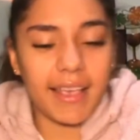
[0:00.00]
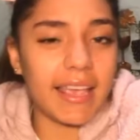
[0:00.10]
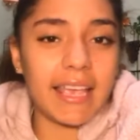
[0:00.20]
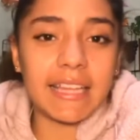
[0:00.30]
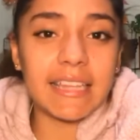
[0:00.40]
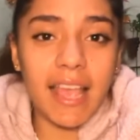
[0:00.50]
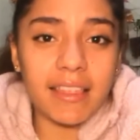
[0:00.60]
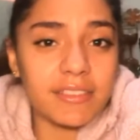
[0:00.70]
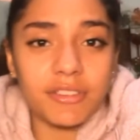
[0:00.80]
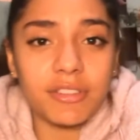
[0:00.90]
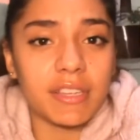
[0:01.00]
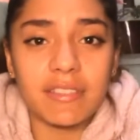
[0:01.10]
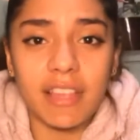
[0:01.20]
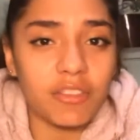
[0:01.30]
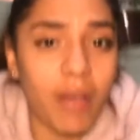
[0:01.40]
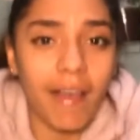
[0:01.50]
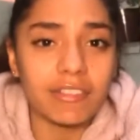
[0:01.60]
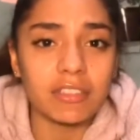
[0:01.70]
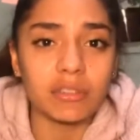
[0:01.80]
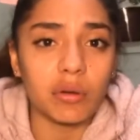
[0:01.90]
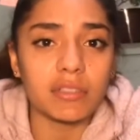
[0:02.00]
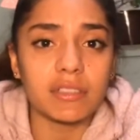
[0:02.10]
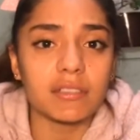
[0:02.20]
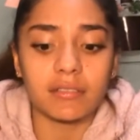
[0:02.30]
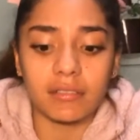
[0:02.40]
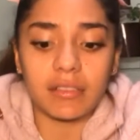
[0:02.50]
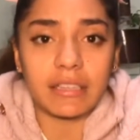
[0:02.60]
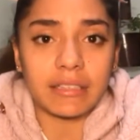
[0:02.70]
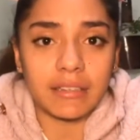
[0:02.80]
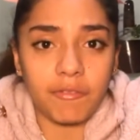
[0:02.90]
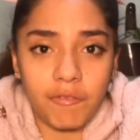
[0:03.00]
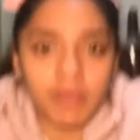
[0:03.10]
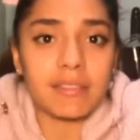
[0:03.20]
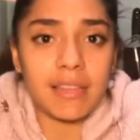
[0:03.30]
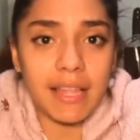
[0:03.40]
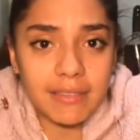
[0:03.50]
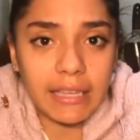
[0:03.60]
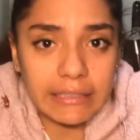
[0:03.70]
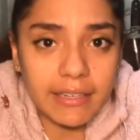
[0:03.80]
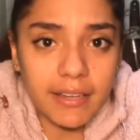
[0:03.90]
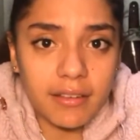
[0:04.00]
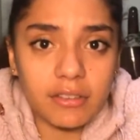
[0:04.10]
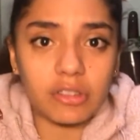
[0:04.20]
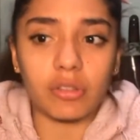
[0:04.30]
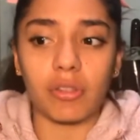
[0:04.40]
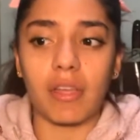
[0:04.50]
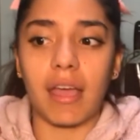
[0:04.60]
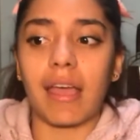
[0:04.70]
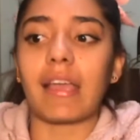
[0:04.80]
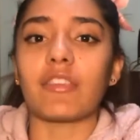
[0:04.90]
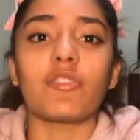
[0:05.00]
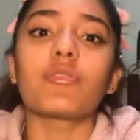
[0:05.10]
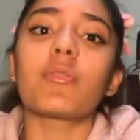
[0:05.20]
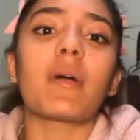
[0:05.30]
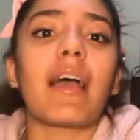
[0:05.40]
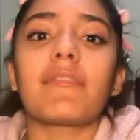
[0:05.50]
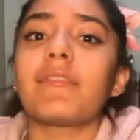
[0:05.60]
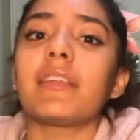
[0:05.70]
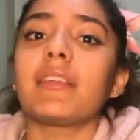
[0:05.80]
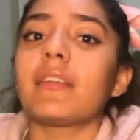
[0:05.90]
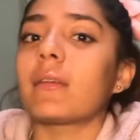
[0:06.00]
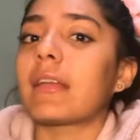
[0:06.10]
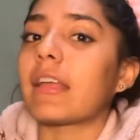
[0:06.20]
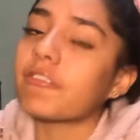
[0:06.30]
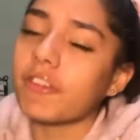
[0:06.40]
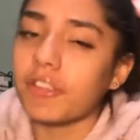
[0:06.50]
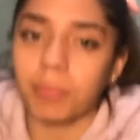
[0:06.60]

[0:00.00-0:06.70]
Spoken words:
And yeah, these are things that you have to notice, fix that technique so that you don't have any further